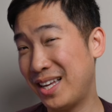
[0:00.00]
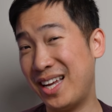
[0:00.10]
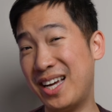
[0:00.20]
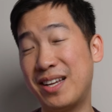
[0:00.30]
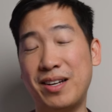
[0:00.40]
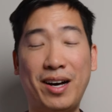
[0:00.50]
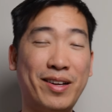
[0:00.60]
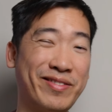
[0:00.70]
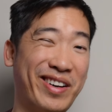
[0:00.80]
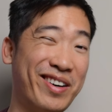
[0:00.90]
And
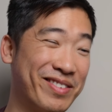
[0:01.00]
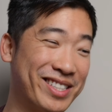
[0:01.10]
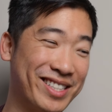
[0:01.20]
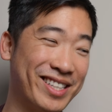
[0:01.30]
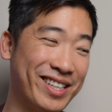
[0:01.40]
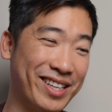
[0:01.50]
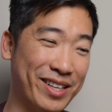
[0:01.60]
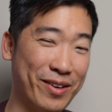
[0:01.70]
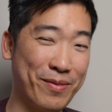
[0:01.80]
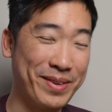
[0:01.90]
obviously, you
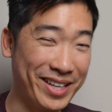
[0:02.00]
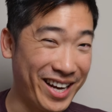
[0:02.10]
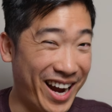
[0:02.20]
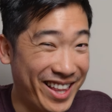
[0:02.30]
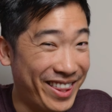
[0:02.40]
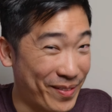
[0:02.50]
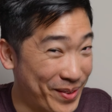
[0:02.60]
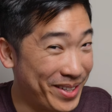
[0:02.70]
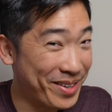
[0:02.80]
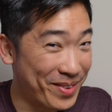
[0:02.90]
know me, I
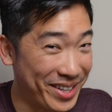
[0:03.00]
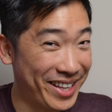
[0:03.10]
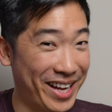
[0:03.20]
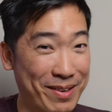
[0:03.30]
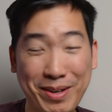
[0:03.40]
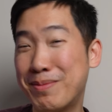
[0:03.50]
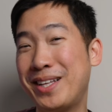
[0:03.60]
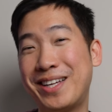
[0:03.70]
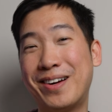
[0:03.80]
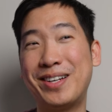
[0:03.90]
really like my
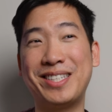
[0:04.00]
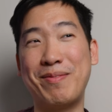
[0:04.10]
Planars.